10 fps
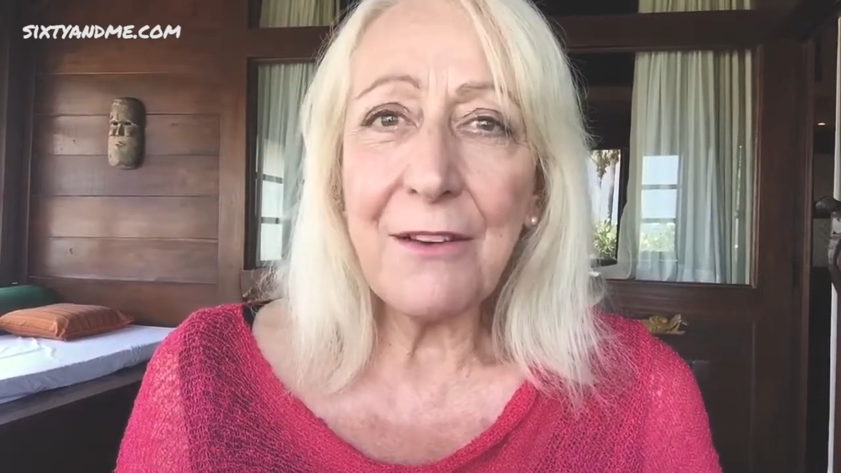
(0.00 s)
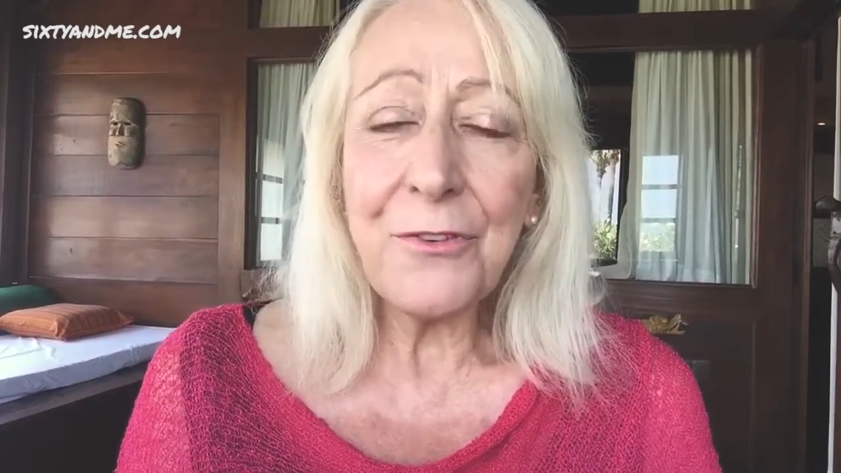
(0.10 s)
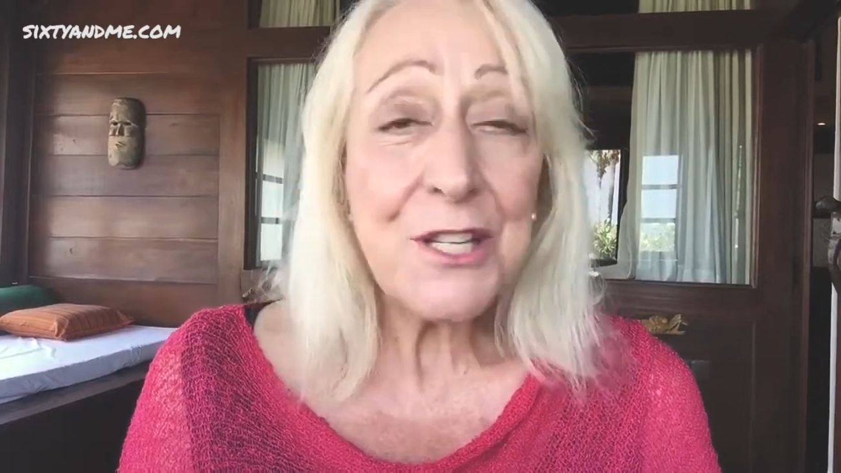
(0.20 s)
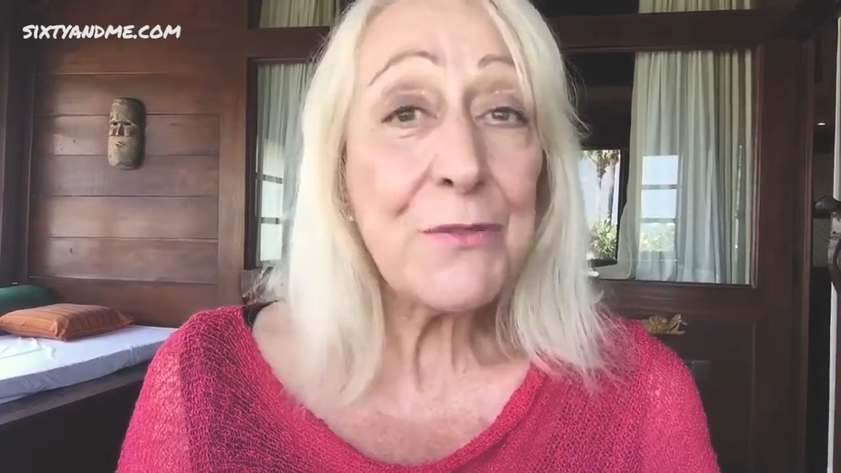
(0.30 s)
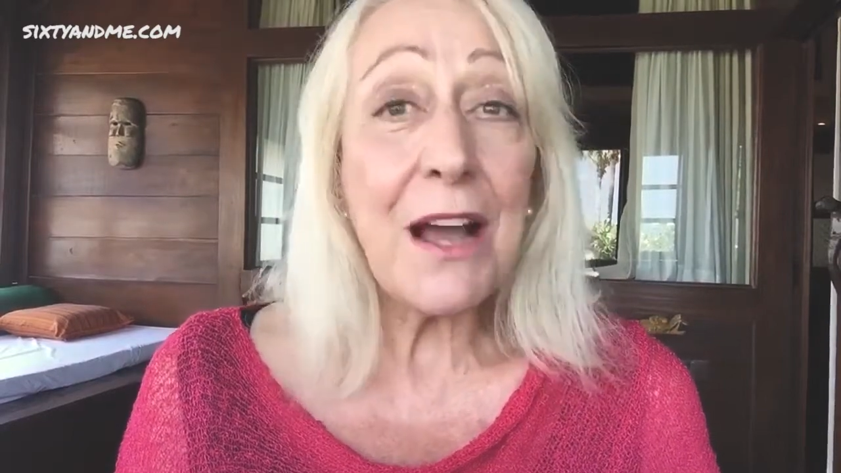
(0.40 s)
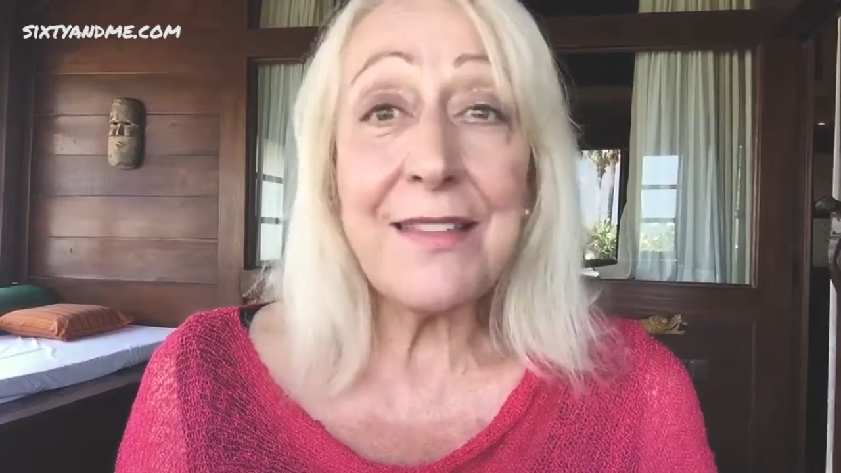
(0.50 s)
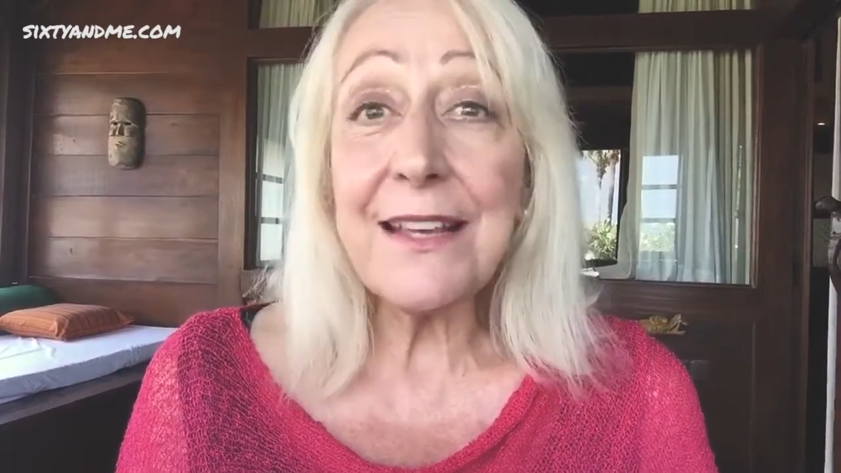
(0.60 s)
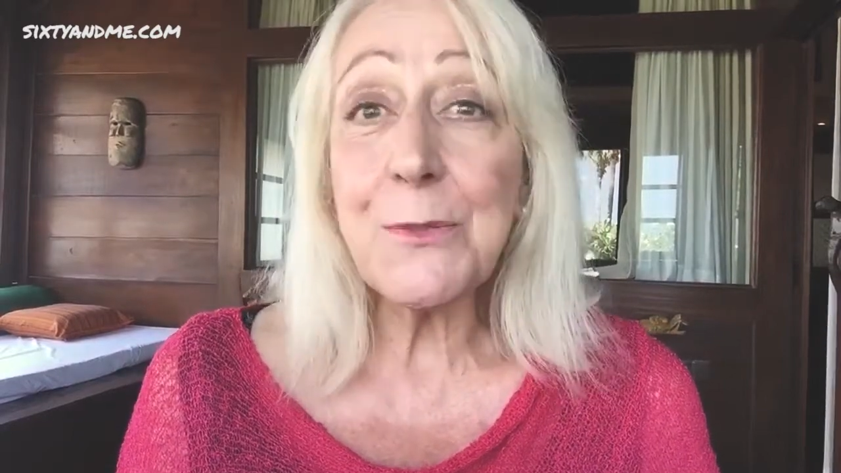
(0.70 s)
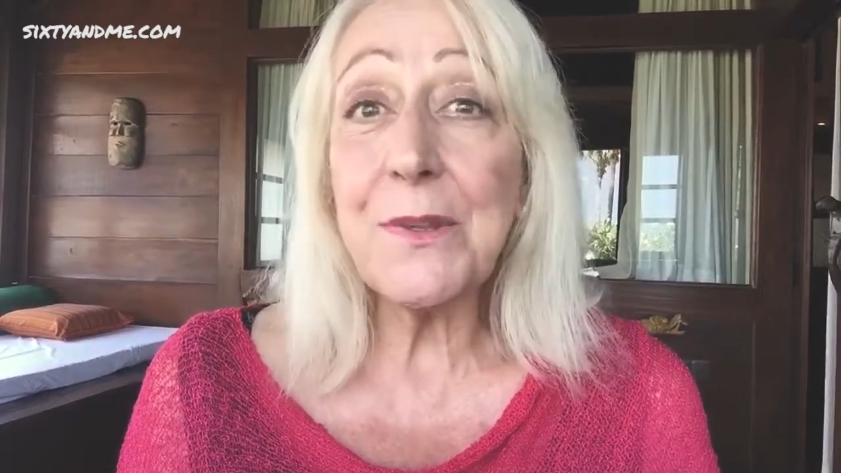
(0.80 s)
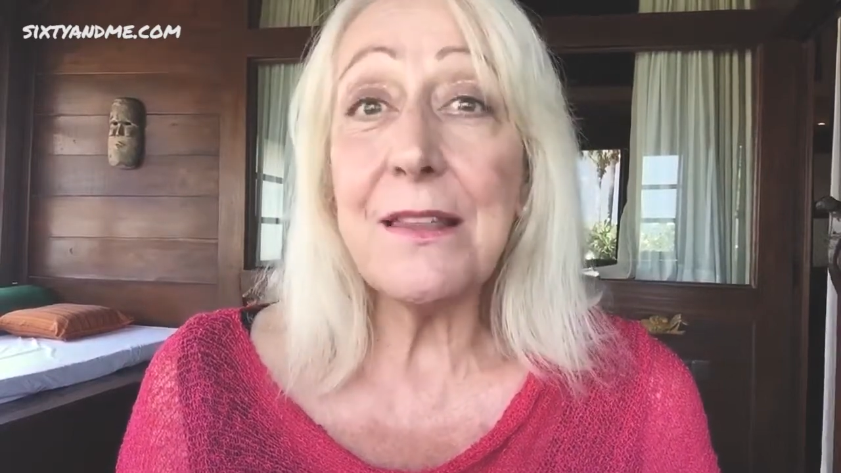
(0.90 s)
first of all I think
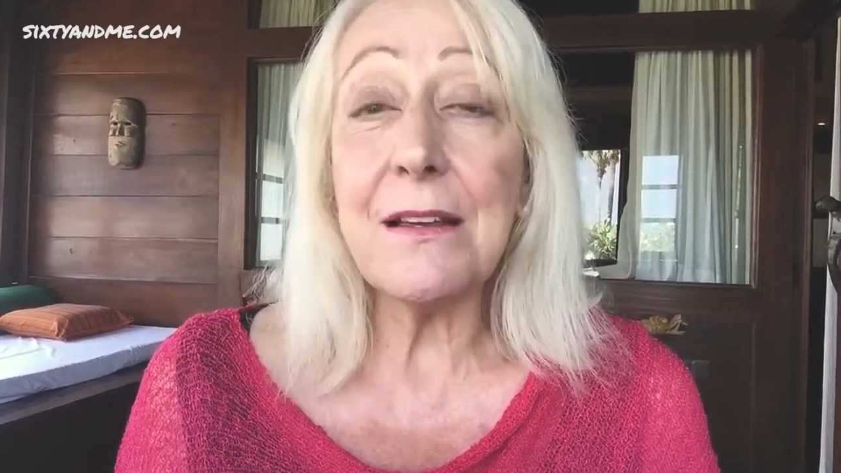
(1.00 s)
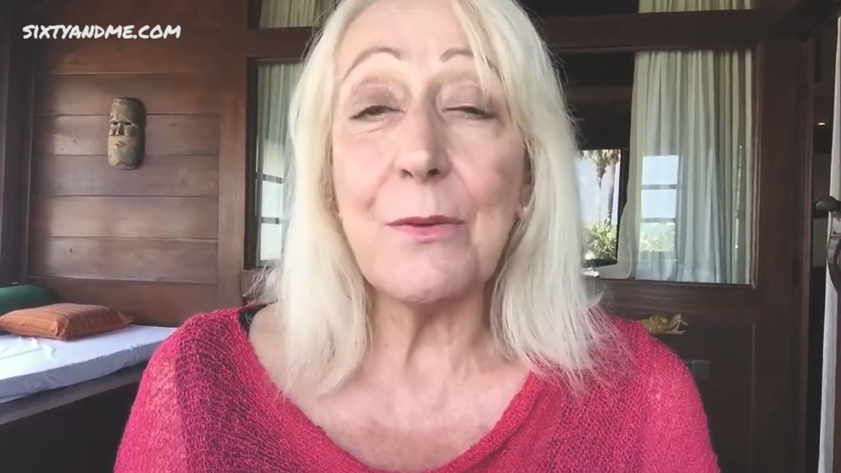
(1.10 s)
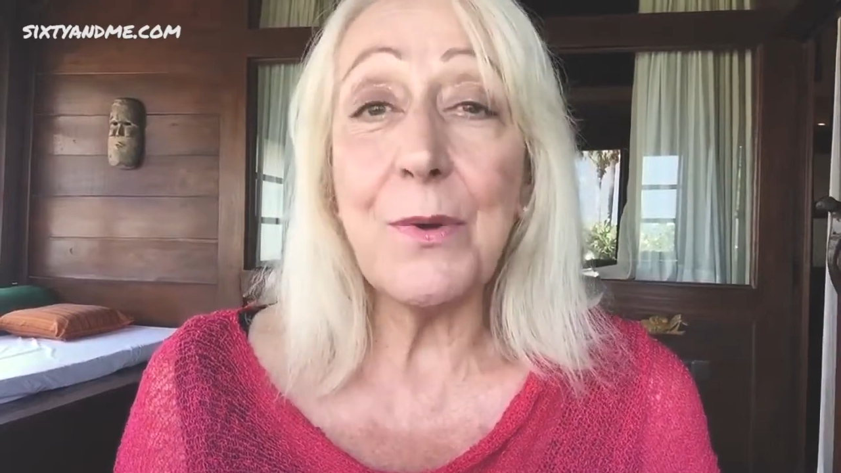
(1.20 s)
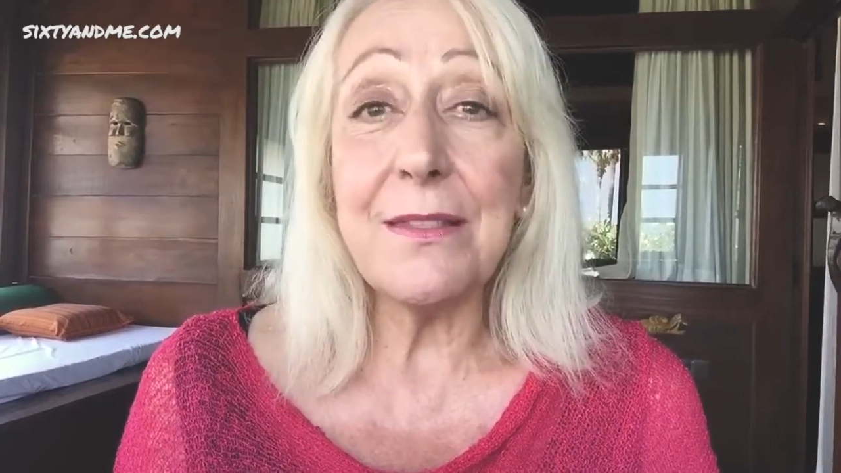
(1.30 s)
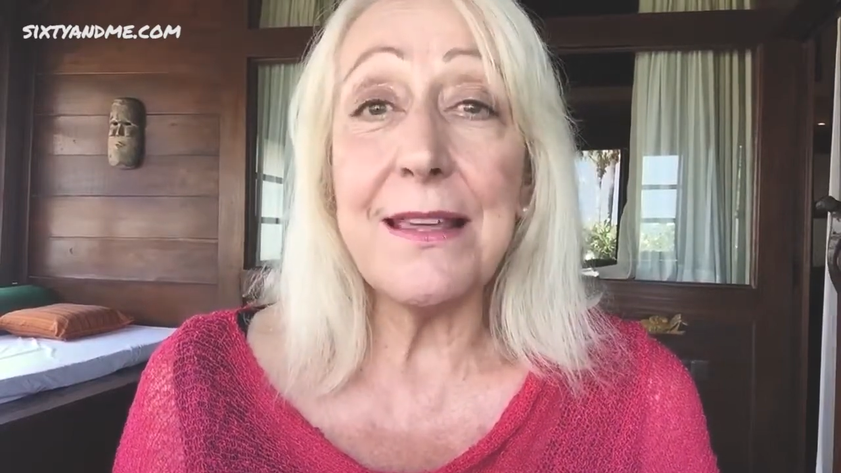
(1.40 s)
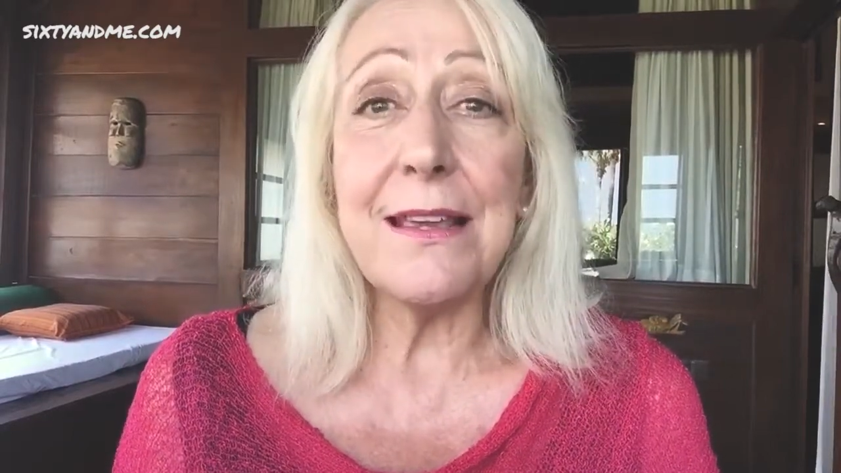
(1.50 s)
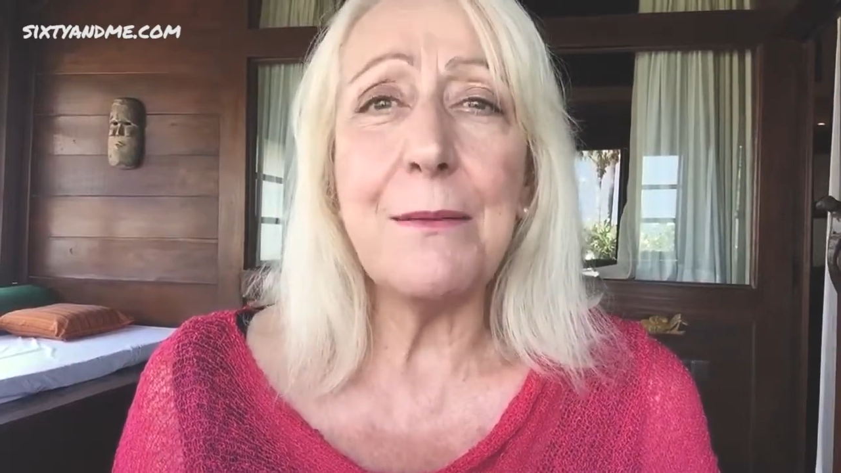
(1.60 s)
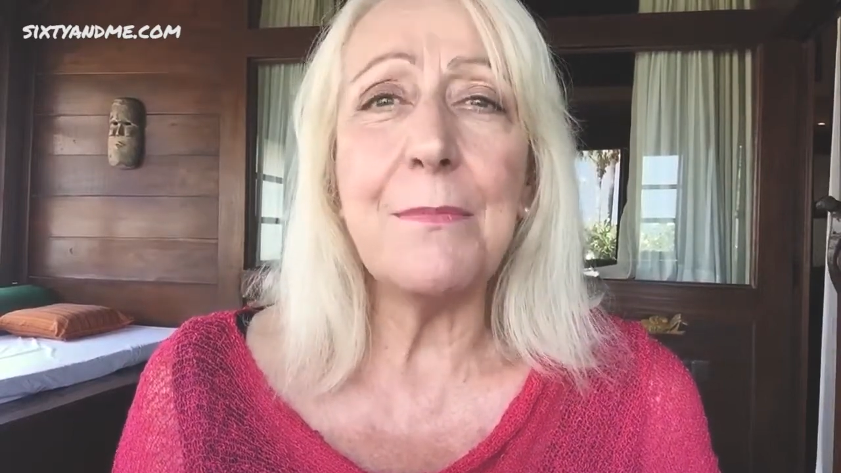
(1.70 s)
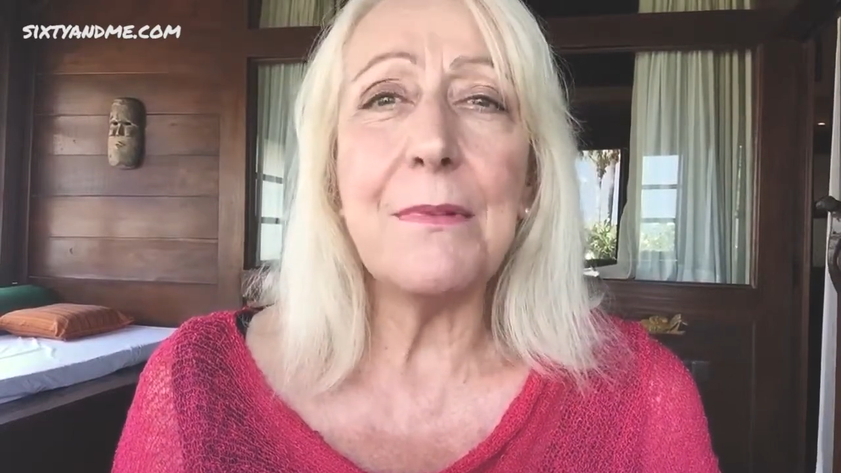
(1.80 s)
it's with the with the